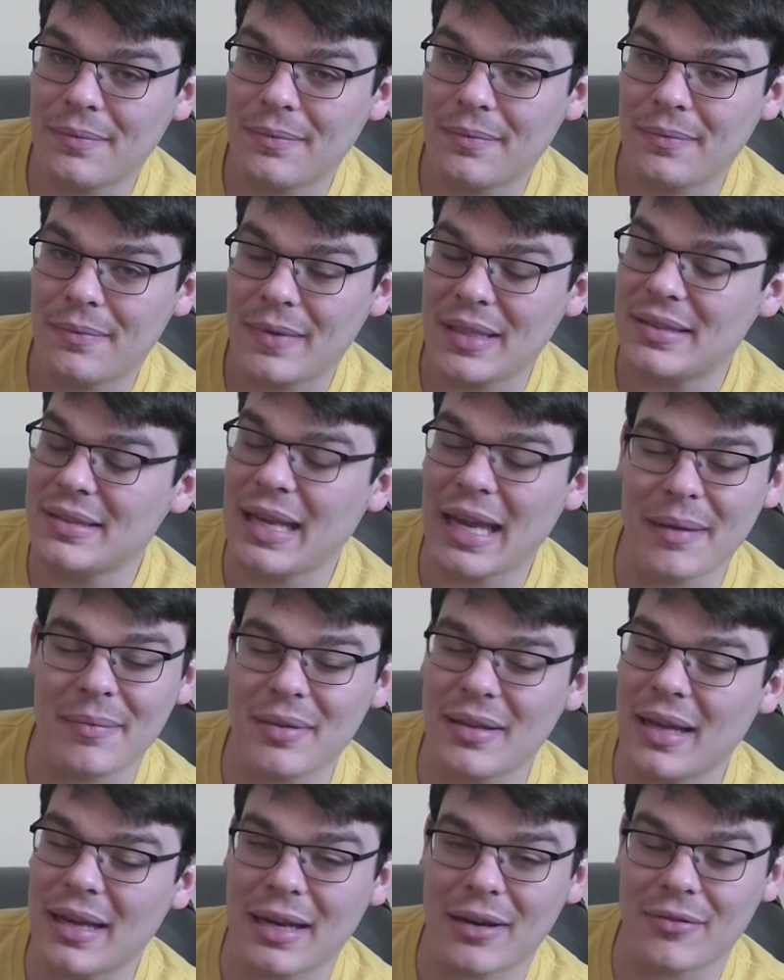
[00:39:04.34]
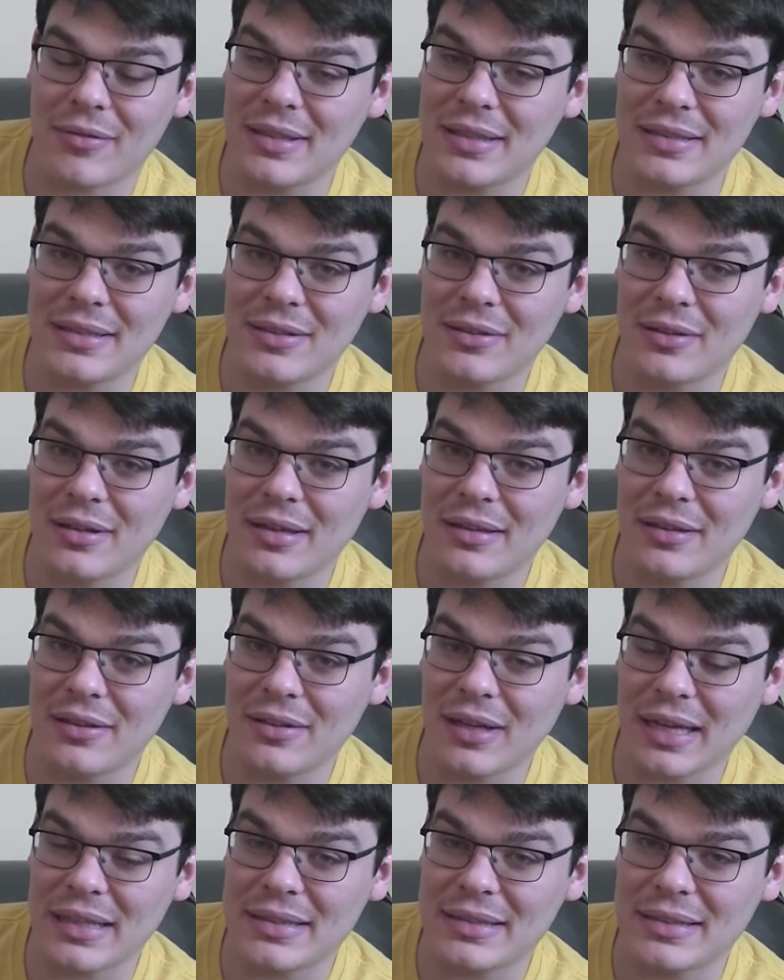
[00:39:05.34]
This game did not get released here in the
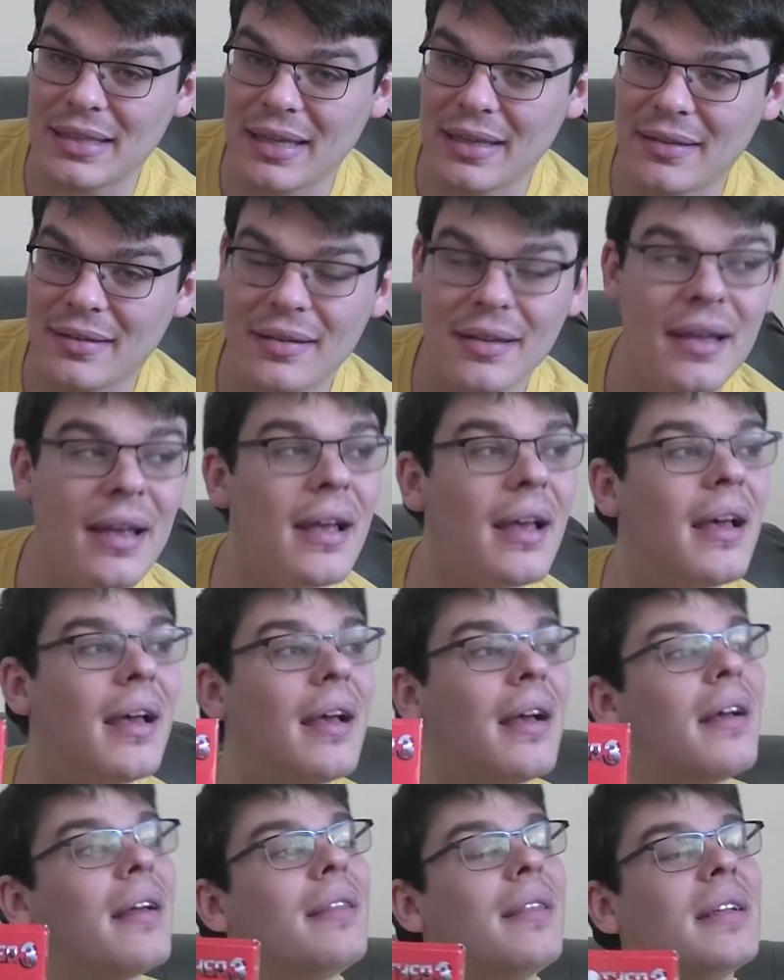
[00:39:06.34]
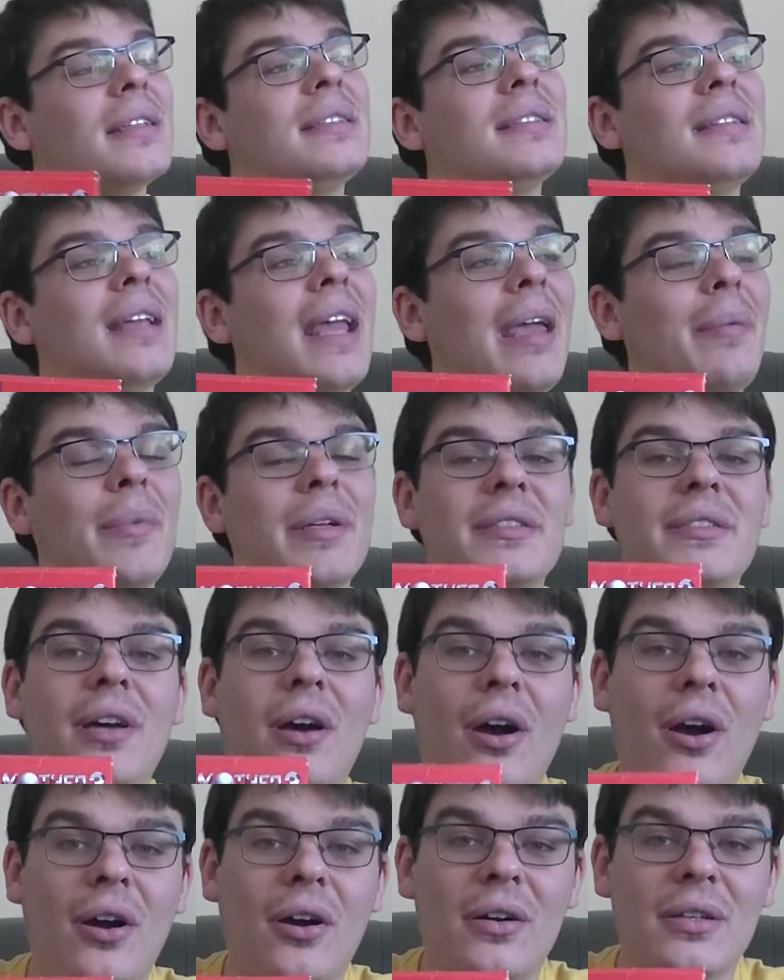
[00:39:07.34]
United States. This game is
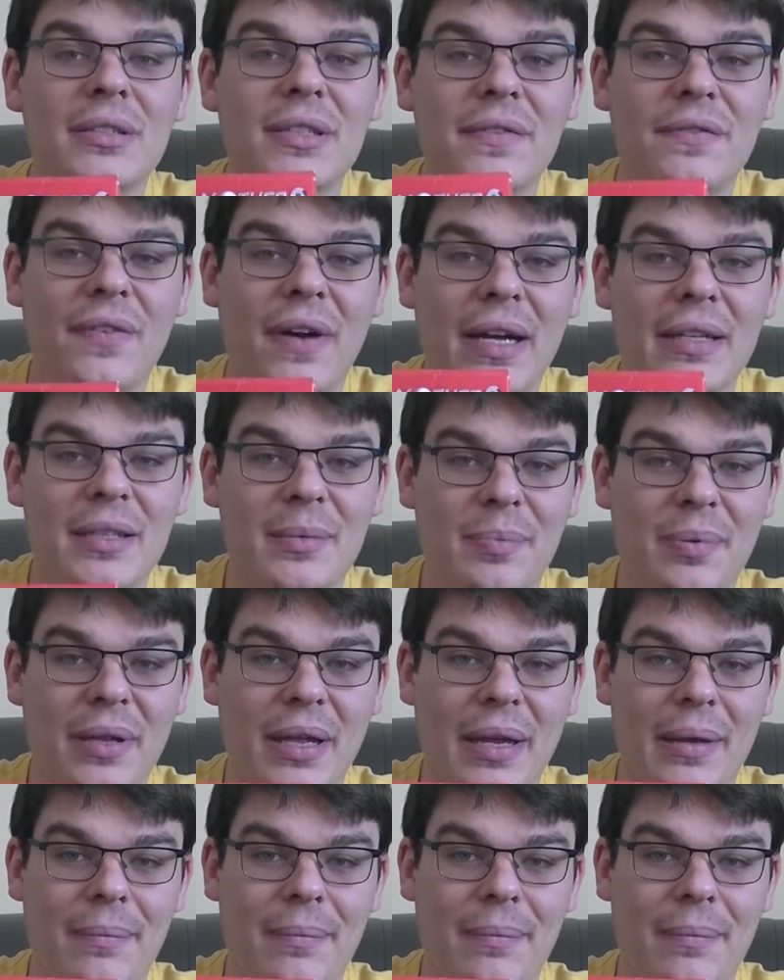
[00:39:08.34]
hard to find to play.